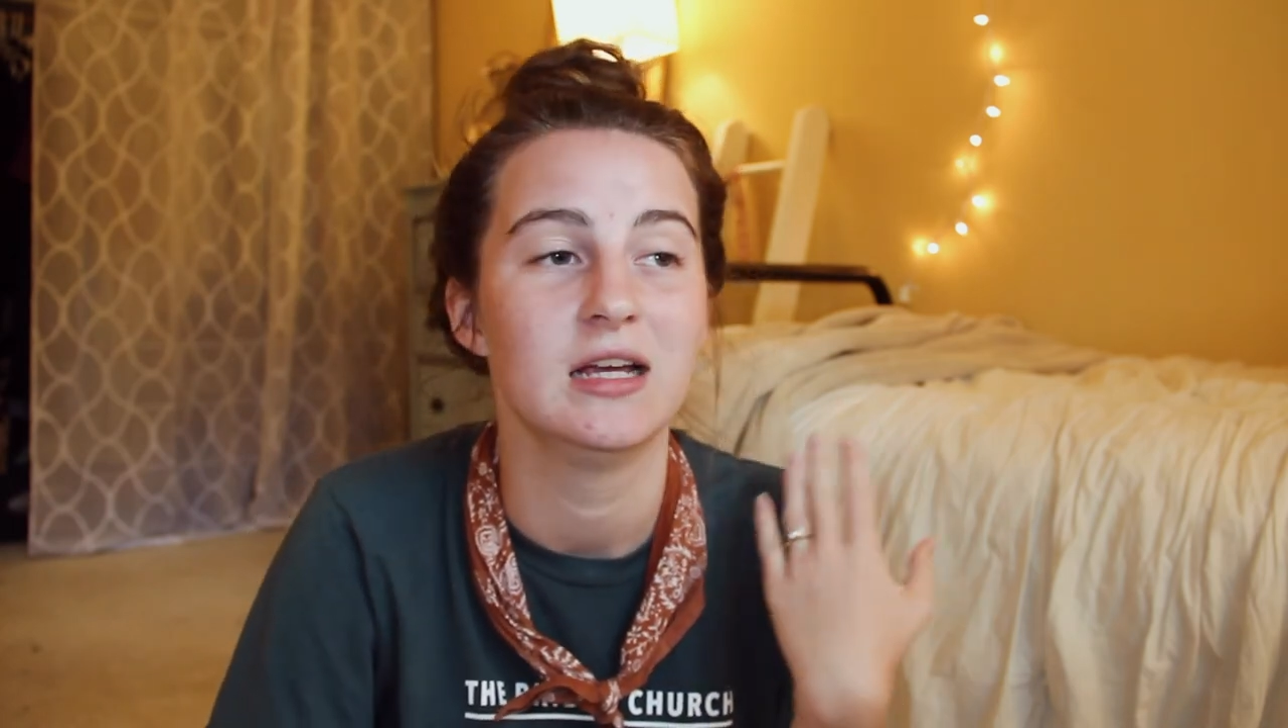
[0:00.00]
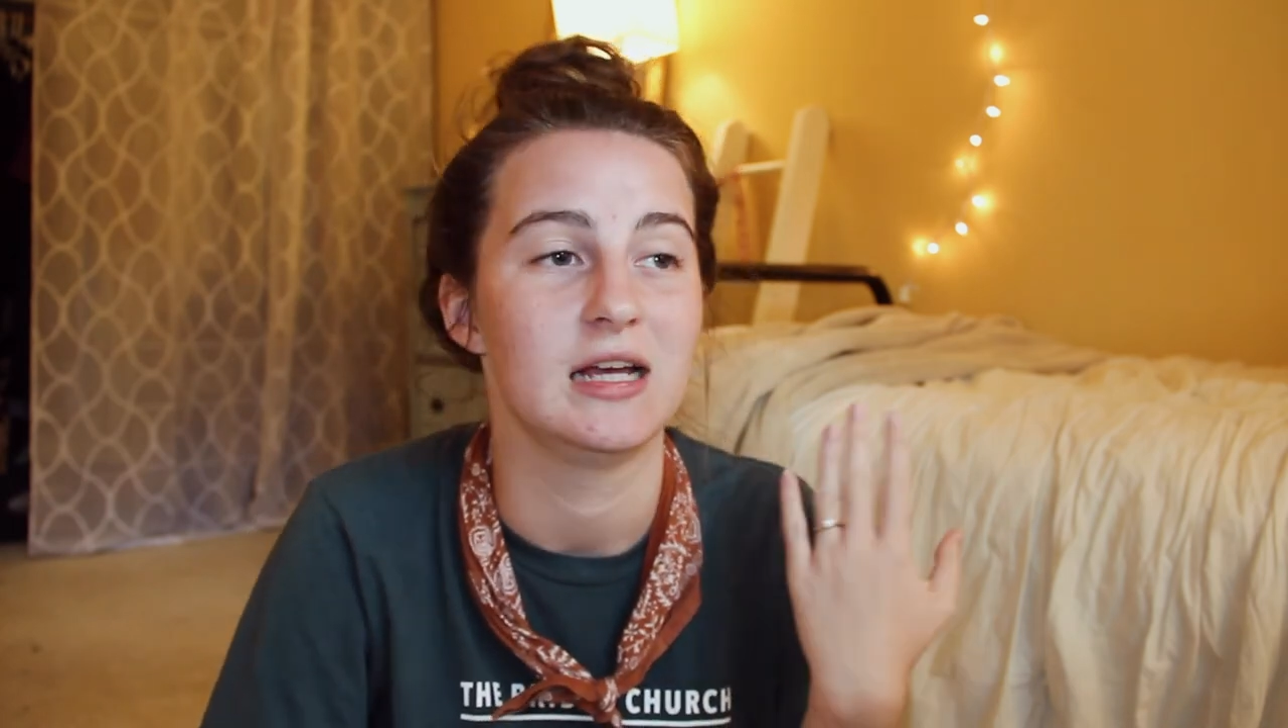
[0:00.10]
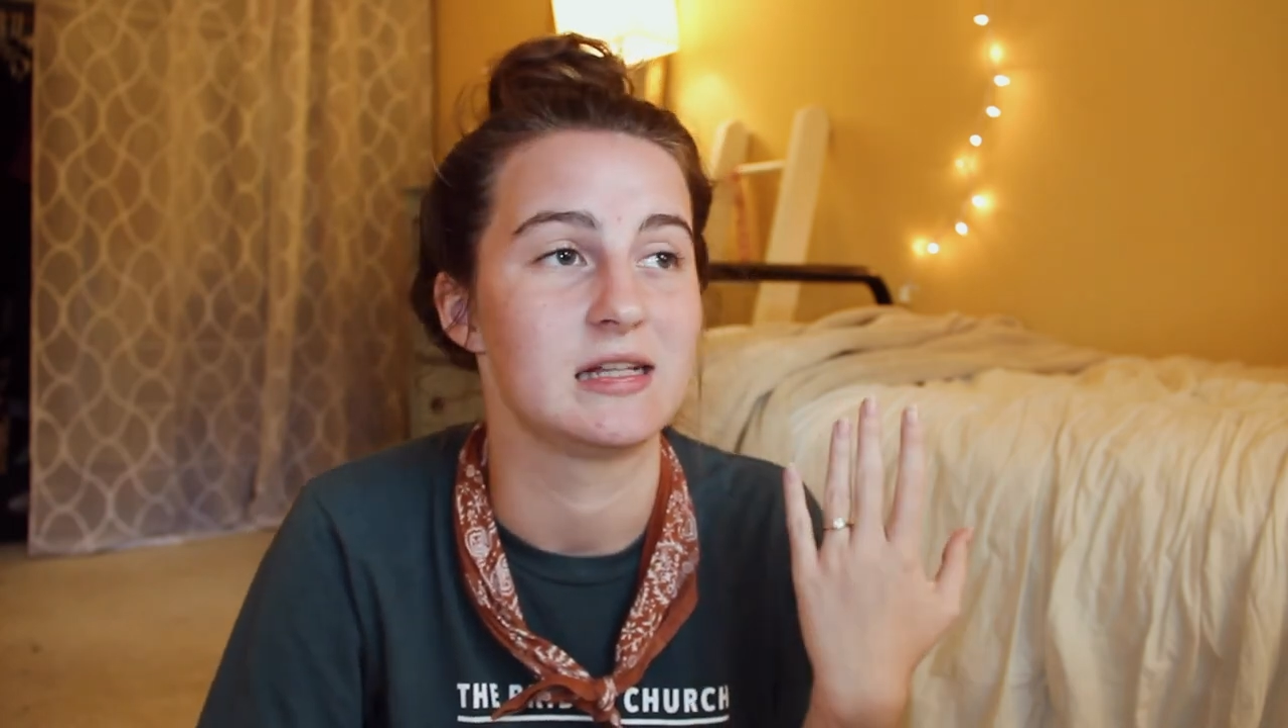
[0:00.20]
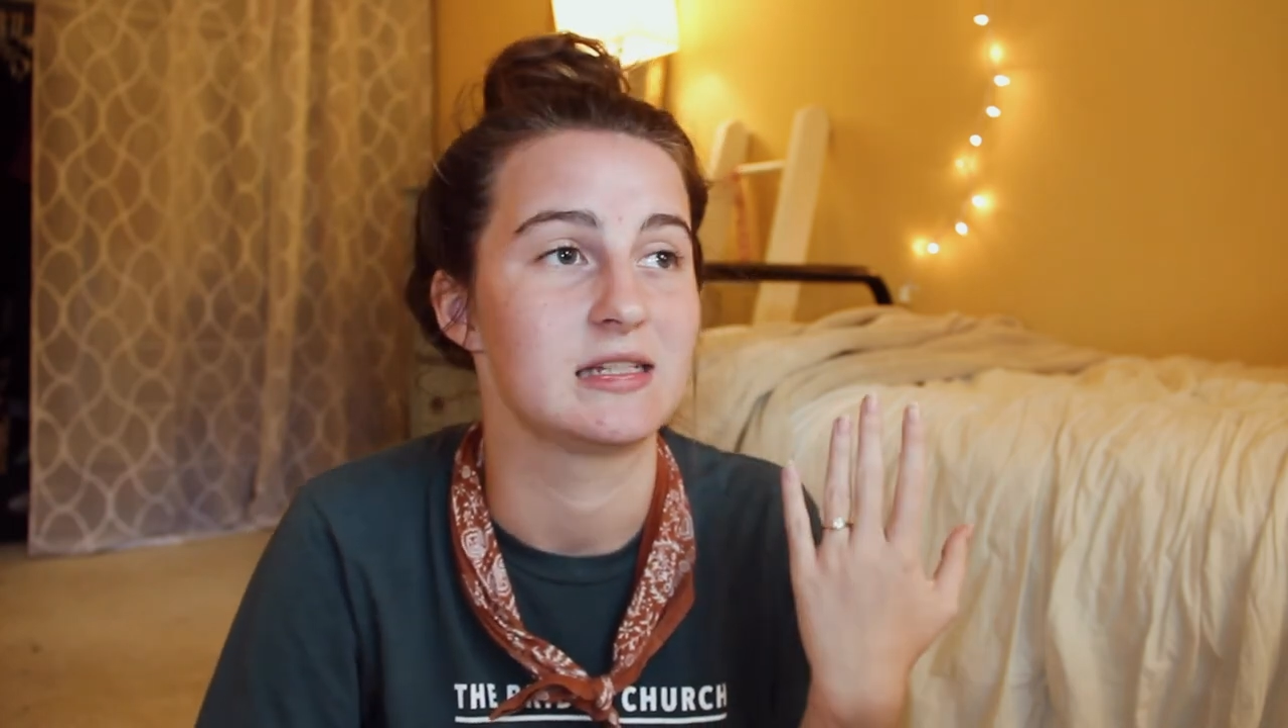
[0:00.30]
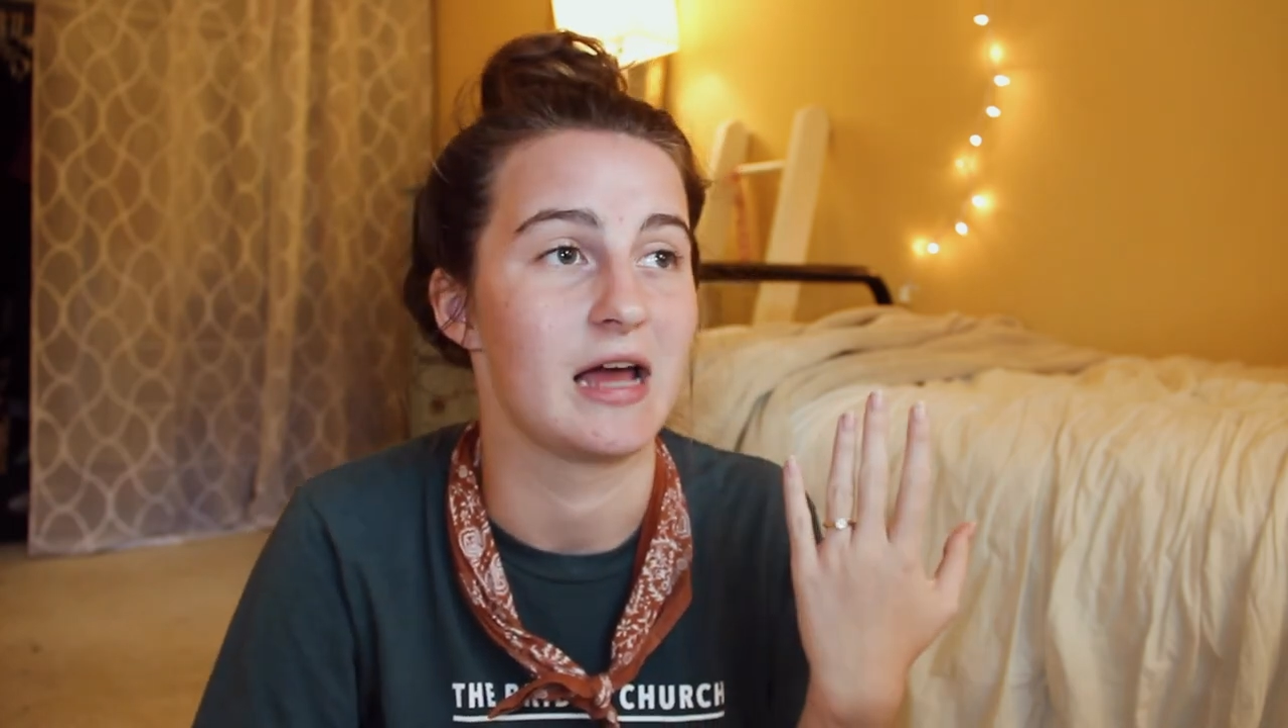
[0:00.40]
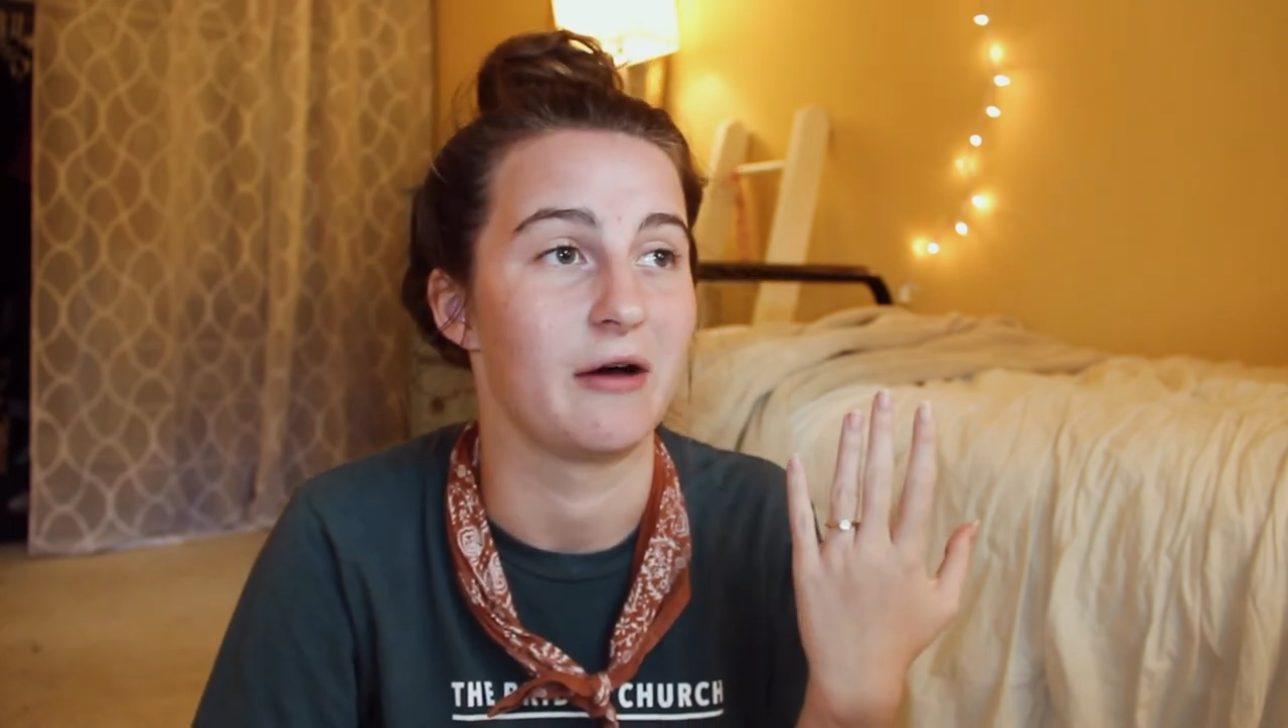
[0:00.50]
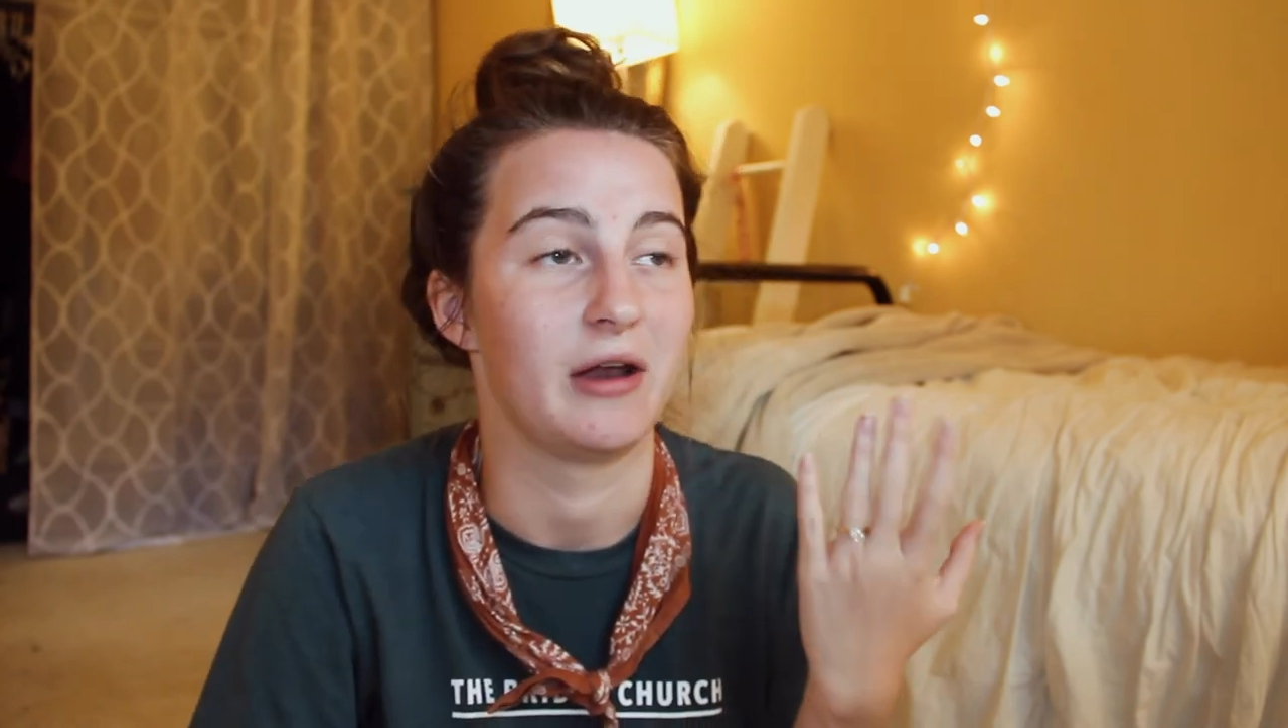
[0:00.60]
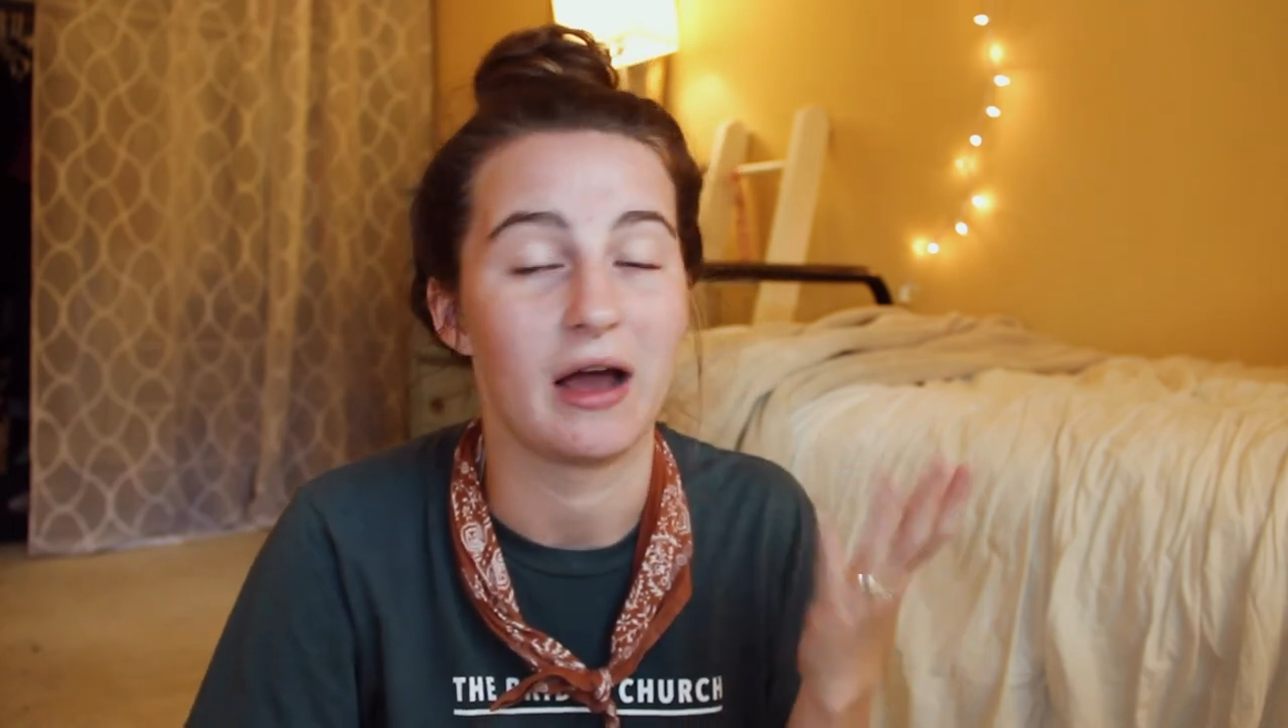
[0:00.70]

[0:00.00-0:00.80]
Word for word: It's now an